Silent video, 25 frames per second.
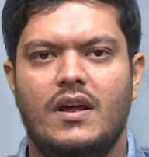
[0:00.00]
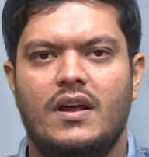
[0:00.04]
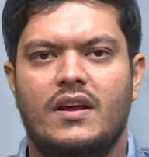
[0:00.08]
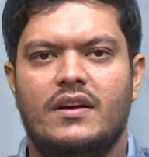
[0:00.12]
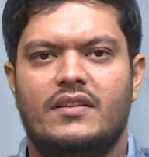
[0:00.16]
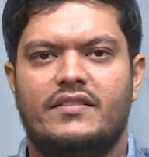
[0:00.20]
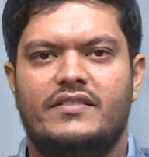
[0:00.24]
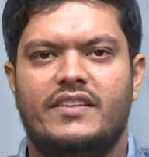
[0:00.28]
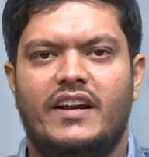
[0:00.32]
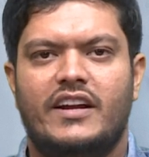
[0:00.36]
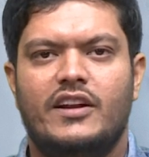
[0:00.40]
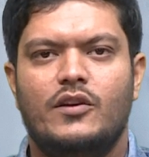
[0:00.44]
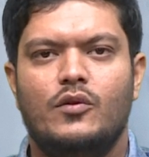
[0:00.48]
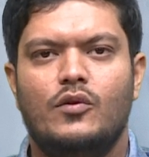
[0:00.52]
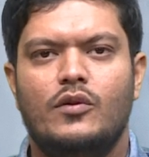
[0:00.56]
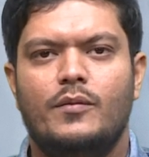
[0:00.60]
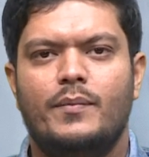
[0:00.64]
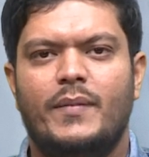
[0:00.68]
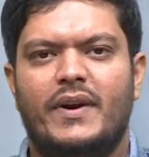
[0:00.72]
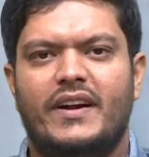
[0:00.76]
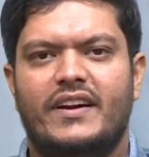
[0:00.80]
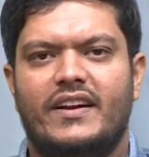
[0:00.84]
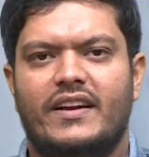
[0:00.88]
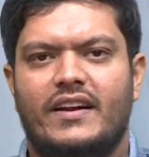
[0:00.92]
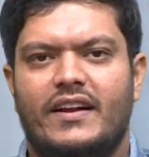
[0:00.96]
Scheduled
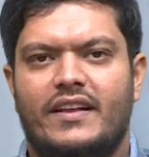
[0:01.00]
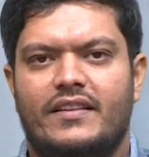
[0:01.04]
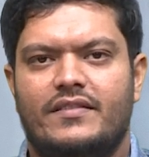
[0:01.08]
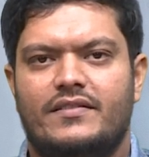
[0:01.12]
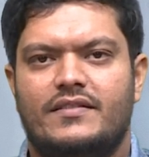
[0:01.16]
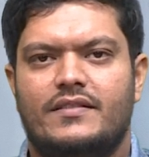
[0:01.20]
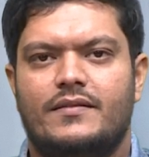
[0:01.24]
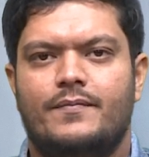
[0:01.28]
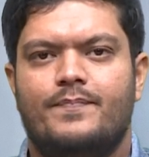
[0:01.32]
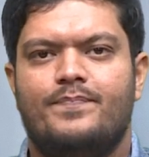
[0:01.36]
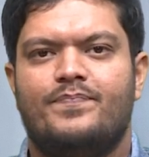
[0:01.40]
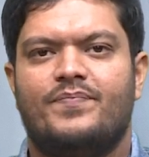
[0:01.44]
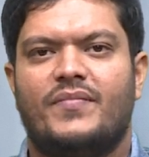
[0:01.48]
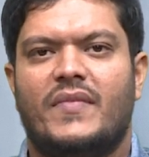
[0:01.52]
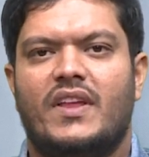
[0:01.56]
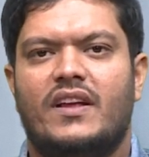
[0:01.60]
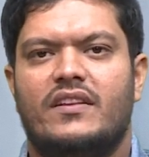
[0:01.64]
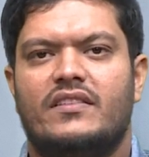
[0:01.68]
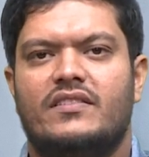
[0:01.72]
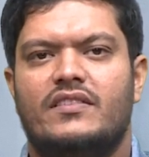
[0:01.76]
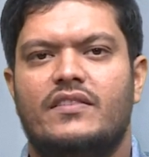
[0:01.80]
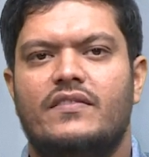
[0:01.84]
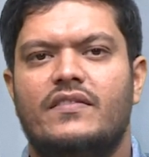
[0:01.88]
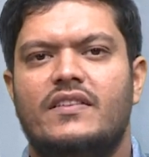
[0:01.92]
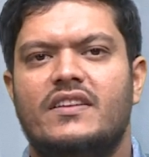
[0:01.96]
maintenance.
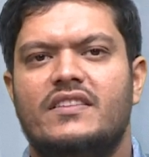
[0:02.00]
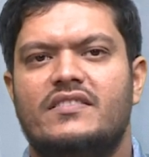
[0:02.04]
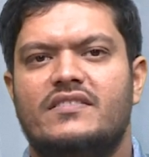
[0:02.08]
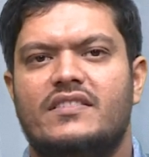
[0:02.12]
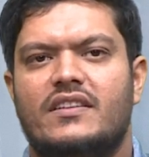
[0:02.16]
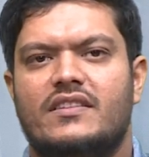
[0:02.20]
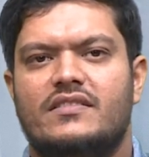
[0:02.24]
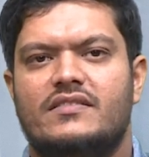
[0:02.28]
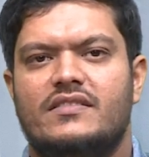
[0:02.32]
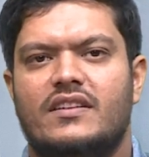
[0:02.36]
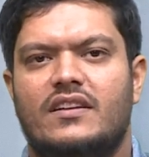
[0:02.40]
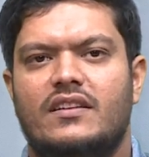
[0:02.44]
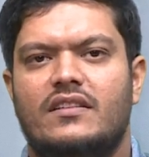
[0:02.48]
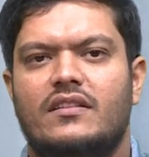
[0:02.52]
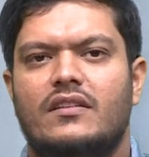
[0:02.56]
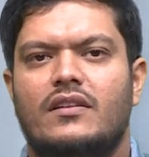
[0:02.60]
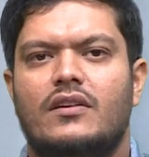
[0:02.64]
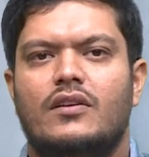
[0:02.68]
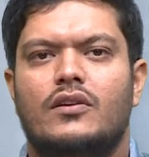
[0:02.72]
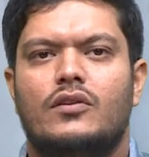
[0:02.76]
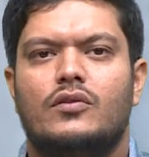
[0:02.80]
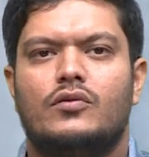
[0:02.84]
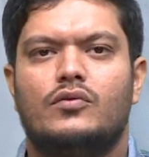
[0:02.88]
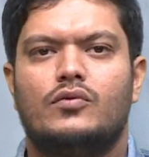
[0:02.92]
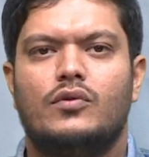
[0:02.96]
Civil structure
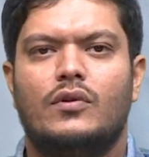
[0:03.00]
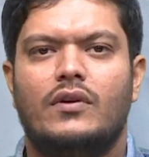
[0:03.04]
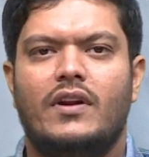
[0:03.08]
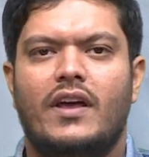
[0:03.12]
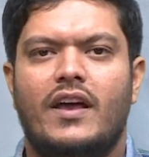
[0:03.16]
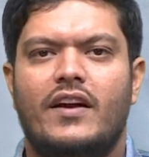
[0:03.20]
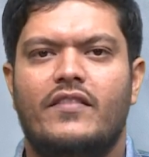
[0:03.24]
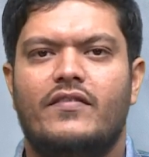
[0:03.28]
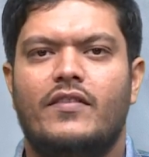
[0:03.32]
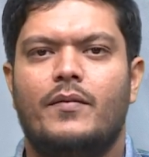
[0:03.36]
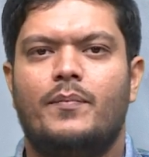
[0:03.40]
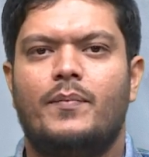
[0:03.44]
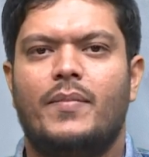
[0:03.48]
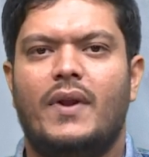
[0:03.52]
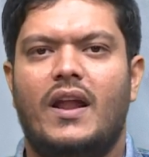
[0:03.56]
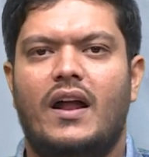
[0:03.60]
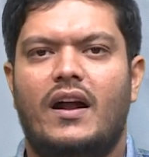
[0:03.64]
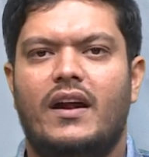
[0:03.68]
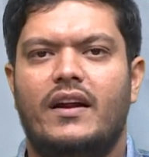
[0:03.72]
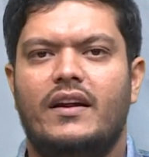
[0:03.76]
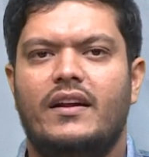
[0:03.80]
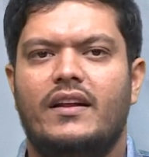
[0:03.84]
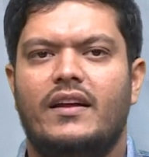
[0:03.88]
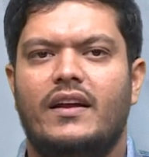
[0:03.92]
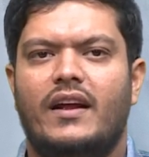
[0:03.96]
should have a
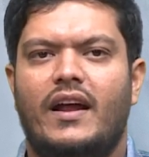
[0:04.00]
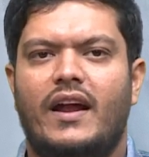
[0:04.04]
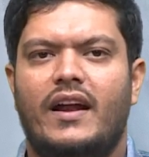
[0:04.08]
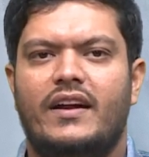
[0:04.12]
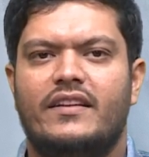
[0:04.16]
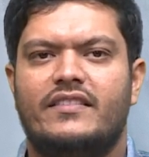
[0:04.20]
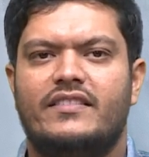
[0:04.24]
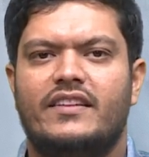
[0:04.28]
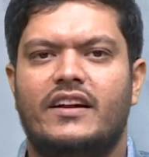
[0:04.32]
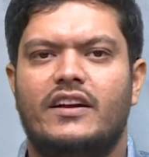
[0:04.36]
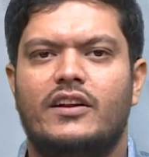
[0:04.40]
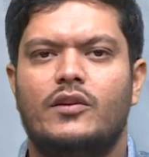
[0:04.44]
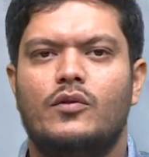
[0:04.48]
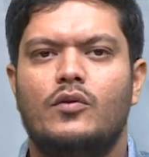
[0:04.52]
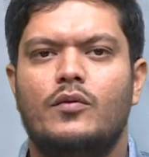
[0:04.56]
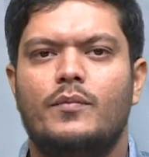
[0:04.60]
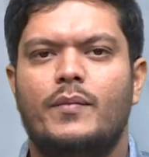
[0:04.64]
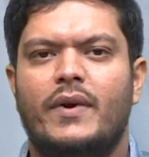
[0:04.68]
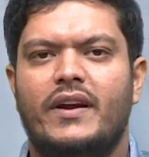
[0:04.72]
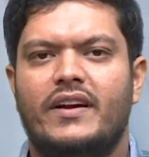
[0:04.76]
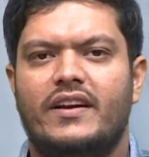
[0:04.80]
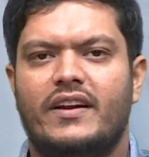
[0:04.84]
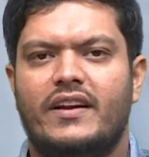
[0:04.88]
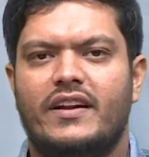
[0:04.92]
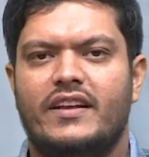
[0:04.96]
planned and scheduled
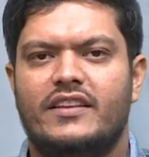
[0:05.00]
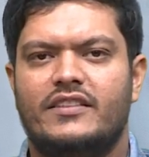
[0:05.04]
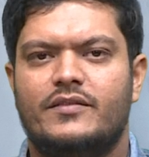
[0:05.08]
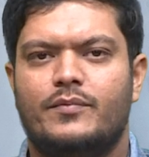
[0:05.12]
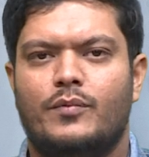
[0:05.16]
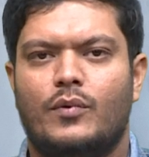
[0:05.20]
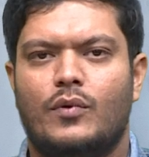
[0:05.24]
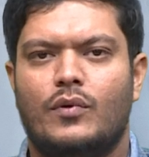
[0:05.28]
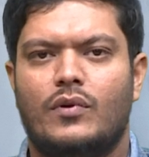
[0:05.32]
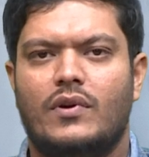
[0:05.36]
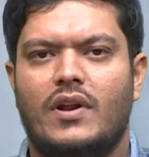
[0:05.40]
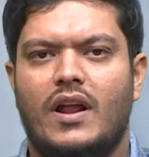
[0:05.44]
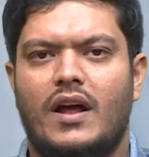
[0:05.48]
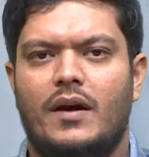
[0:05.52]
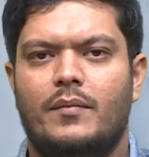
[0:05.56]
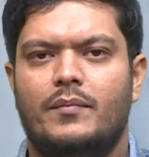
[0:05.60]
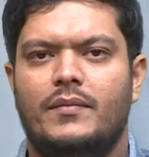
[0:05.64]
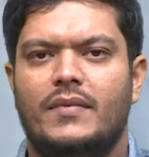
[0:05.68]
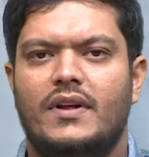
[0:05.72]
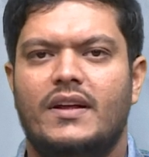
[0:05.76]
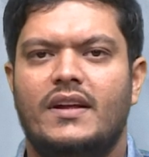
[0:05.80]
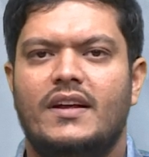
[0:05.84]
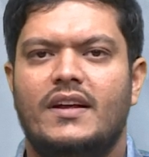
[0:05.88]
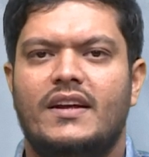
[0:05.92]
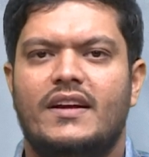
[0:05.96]
maintenance program
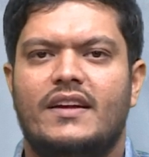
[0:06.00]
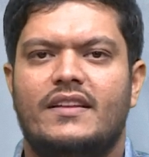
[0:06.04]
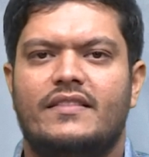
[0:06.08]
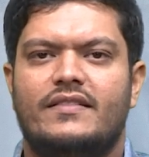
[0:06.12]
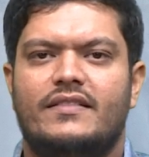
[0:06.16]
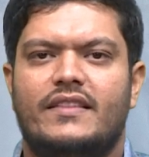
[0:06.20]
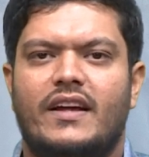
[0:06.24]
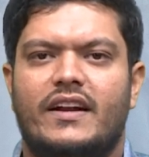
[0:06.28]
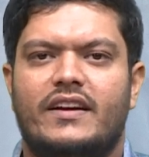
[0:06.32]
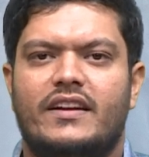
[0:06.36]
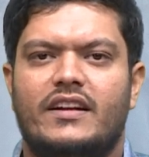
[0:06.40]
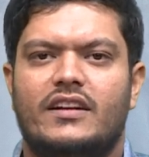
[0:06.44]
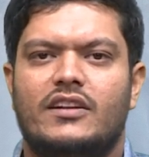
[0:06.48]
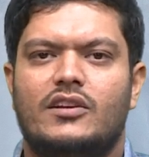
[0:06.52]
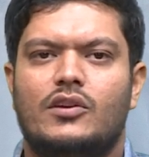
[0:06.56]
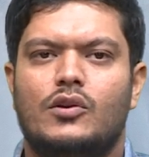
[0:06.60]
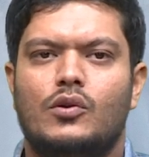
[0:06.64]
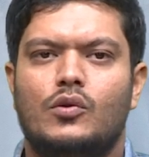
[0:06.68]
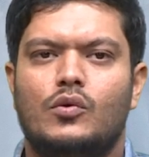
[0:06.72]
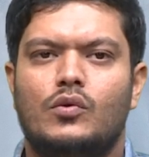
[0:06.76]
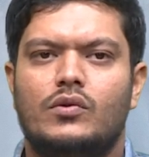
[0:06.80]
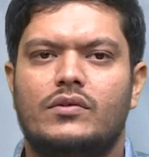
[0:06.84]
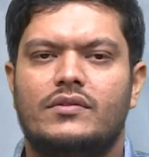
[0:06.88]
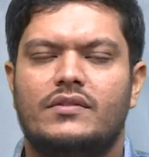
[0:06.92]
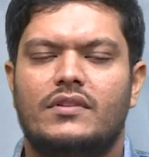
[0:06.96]
that
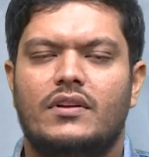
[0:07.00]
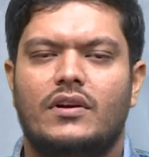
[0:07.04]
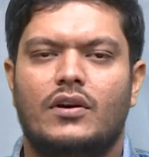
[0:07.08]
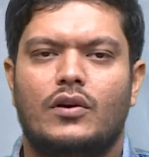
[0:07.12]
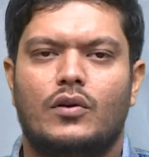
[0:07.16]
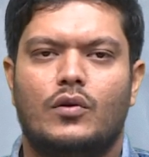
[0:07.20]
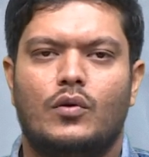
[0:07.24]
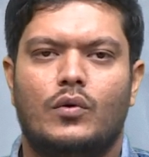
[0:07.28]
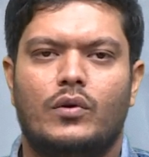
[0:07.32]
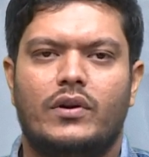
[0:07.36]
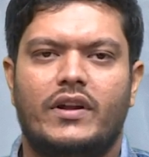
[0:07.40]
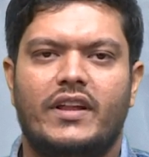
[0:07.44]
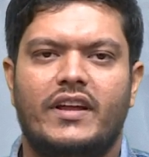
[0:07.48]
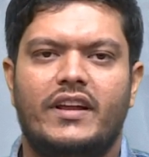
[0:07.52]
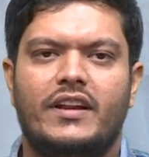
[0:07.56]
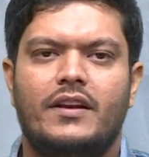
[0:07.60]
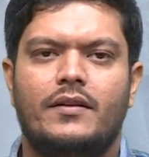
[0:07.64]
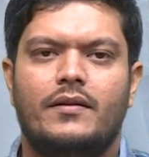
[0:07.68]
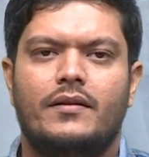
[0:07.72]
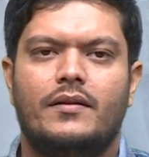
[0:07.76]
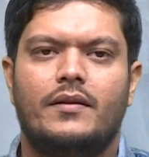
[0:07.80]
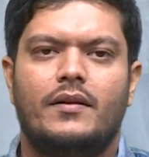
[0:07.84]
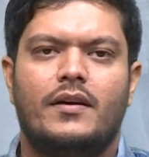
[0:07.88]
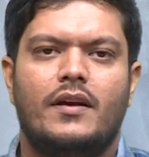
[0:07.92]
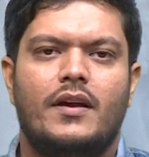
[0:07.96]
includes routine,
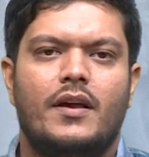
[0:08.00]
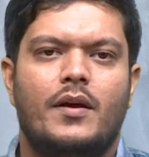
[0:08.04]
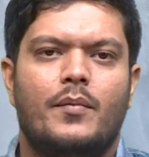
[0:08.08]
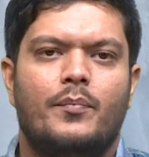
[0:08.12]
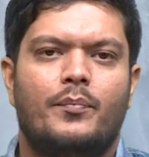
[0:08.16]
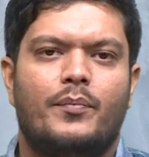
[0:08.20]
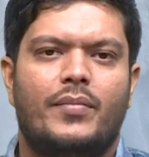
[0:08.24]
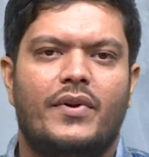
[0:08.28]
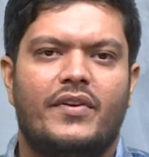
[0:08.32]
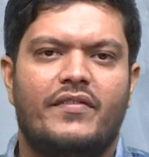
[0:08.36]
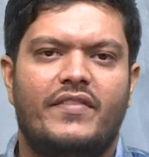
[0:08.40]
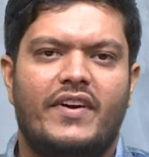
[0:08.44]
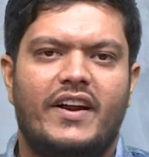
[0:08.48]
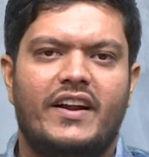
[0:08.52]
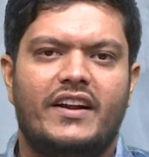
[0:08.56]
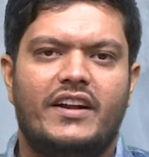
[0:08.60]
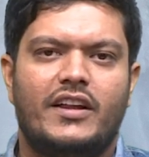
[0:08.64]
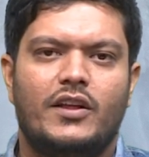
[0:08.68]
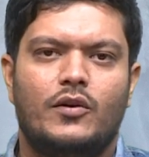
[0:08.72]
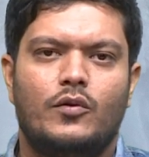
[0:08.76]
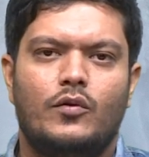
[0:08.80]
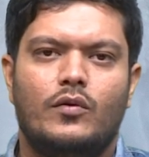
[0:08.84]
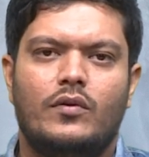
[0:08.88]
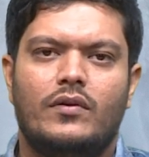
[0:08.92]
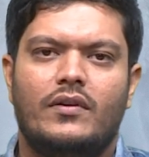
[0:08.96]

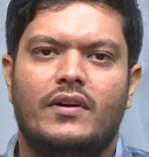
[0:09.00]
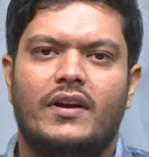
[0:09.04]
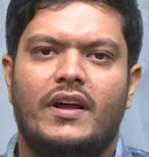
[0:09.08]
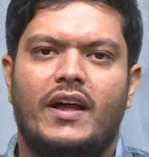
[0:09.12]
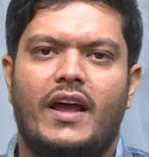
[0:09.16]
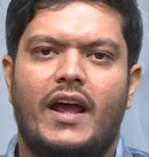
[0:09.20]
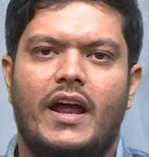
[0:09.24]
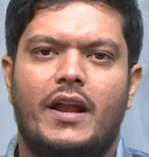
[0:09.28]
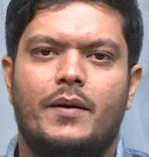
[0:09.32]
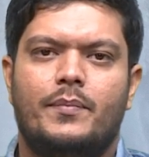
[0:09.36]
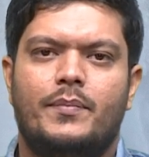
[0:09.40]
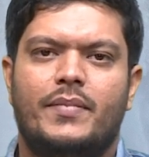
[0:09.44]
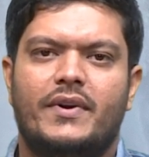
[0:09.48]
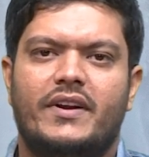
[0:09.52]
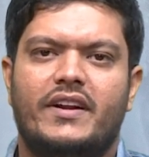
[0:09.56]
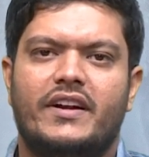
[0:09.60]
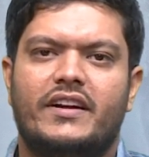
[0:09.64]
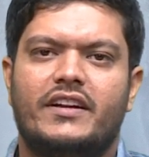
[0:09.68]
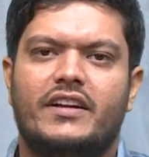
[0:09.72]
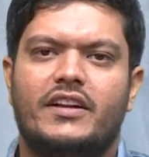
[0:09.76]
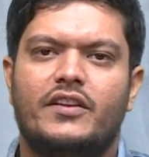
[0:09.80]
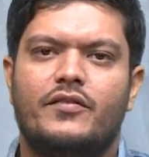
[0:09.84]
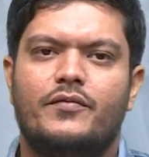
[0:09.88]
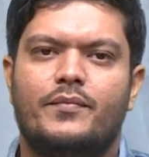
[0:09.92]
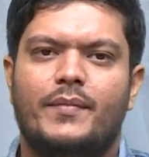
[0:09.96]
preventive and
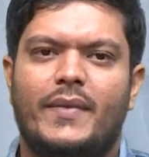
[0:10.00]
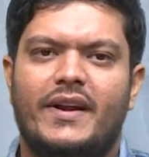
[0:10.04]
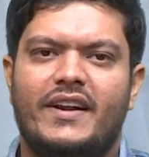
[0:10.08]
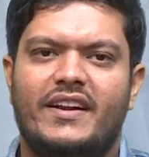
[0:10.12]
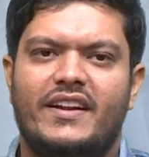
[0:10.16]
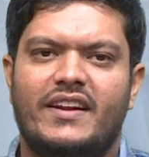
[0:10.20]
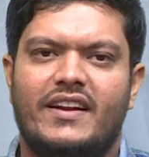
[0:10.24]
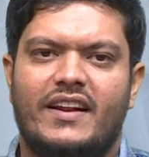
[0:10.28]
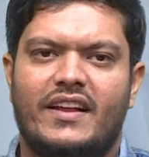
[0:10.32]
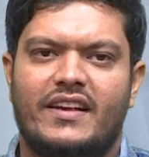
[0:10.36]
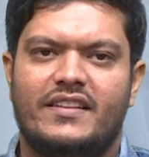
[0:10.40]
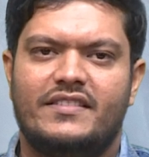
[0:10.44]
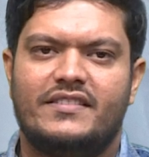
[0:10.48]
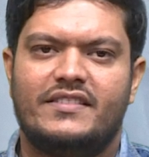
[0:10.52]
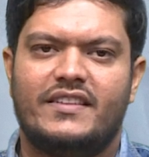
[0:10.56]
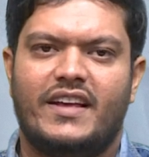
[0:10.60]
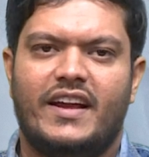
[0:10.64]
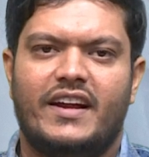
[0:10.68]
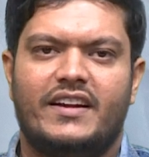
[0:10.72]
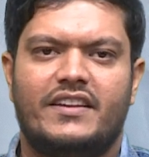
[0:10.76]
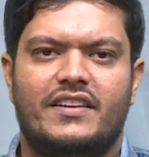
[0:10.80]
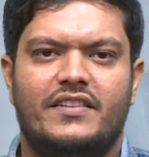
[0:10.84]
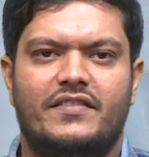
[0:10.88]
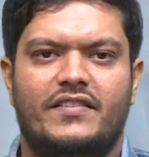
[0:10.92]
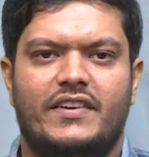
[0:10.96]
predictive maintenance
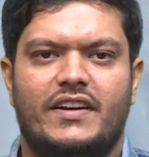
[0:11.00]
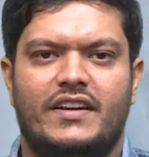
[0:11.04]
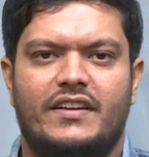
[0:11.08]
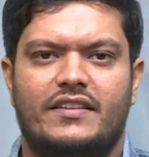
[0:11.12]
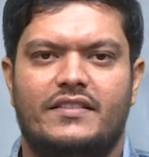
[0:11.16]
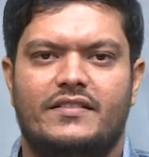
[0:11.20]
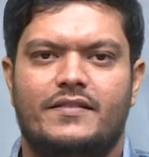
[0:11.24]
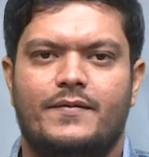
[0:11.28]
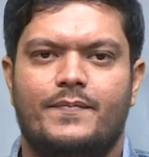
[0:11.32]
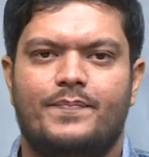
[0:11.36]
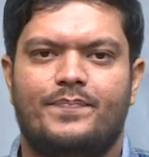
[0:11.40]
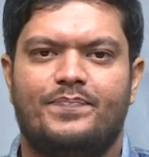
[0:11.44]
activities.